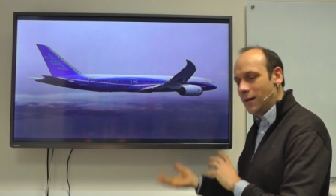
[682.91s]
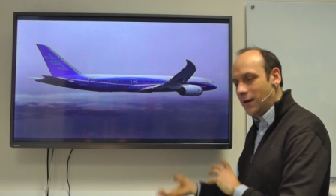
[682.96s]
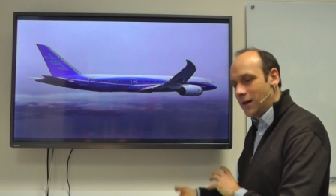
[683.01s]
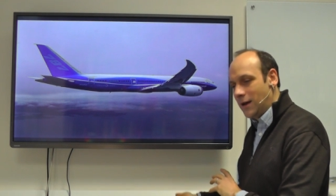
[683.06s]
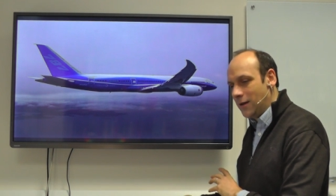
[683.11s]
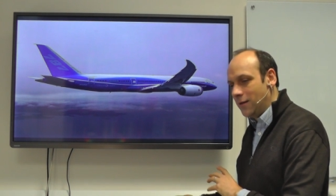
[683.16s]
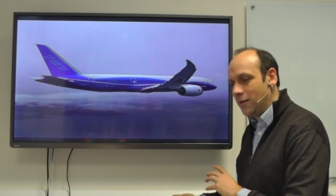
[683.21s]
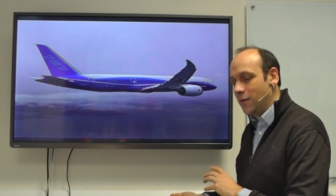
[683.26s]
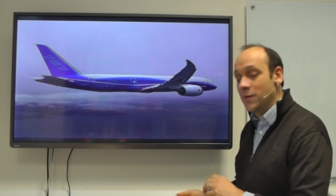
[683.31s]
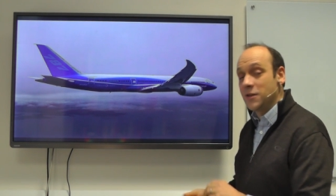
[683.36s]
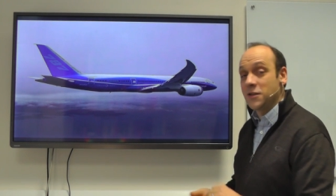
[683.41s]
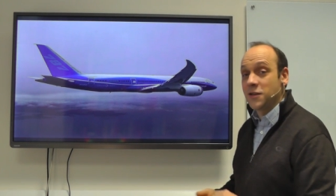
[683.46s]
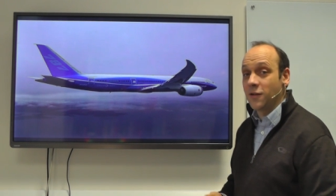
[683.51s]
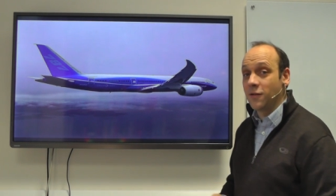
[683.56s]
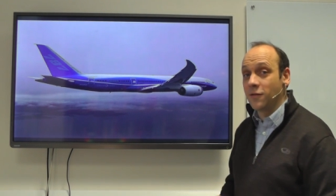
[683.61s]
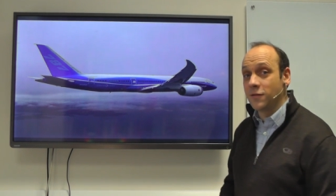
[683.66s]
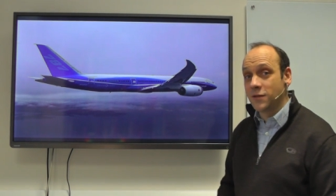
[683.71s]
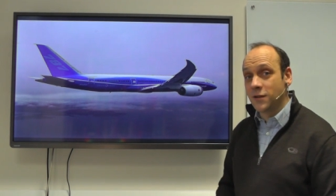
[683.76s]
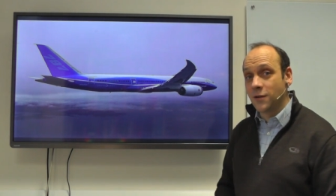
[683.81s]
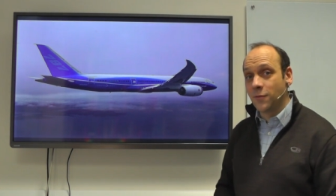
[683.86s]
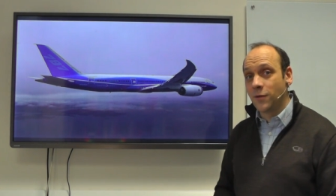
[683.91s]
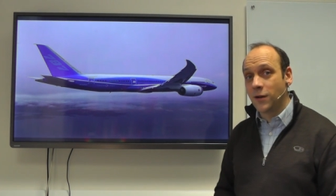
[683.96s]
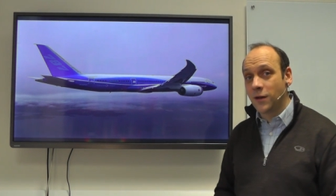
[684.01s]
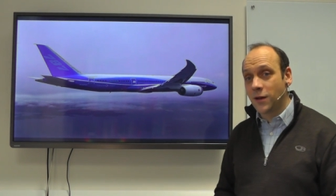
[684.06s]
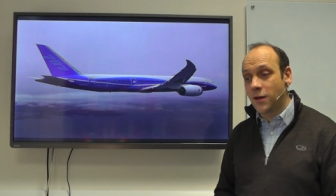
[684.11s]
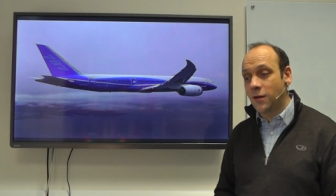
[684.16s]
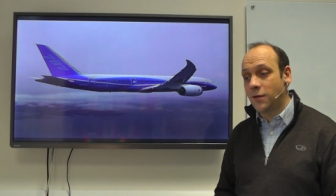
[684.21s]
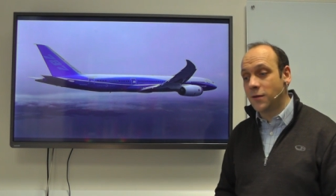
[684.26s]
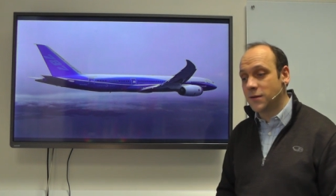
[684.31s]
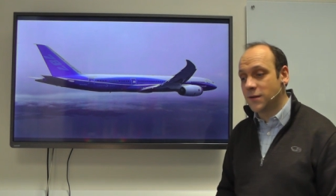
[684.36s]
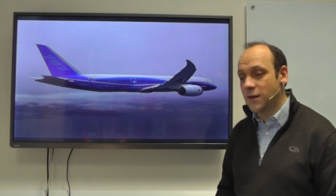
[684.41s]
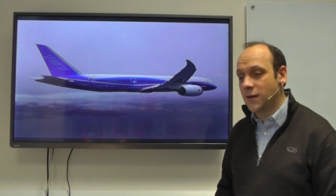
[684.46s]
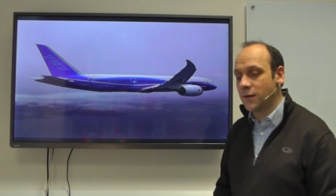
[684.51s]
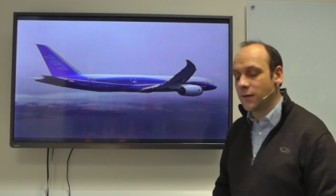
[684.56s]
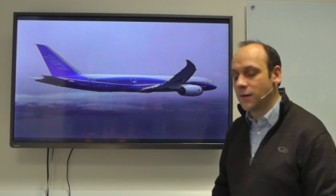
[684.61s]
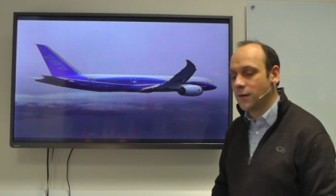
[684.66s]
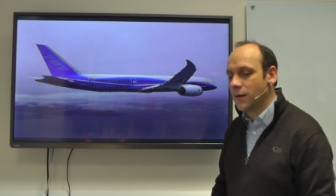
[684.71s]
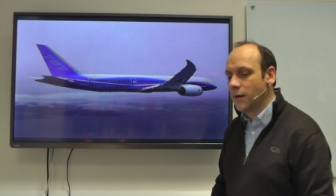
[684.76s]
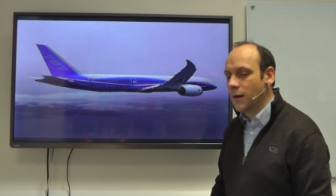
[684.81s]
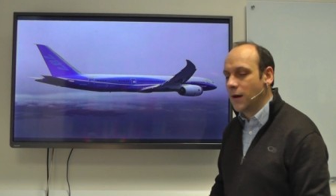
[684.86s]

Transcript: in the materials that we're using.